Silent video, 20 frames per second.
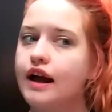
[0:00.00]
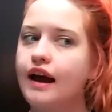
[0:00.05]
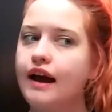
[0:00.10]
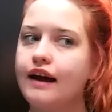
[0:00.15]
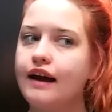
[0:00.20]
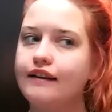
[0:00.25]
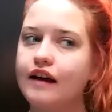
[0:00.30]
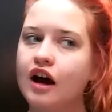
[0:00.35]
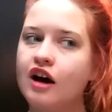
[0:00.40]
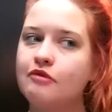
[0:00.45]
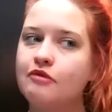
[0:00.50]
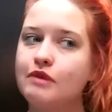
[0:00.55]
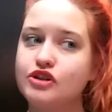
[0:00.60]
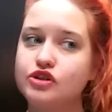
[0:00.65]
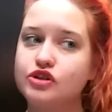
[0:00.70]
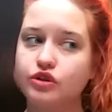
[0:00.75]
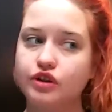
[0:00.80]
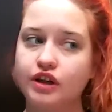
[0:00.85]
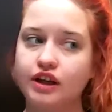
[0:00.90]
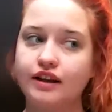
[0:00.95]
and how much
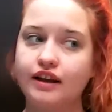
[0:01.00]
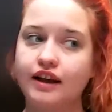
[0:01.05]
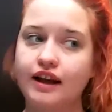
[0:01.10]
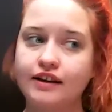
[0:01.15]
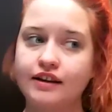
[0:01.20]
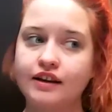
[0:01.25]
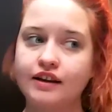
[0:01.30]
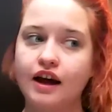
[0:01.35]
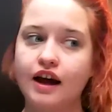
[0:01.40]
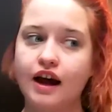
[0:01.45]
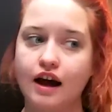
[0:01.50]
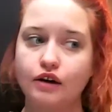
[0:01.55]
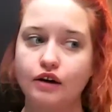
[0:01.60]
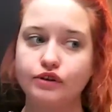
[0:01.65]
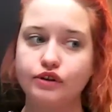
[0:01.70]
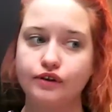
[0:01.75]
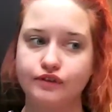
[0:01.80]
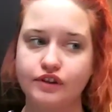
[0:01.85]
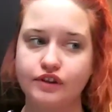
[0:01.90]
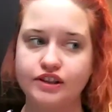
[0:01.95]
you can gain
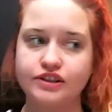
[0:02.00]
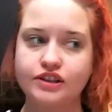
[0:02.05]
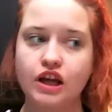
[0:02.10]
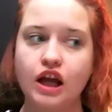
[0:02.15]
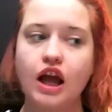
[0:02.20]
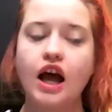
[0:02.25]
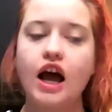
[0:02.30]
out of this.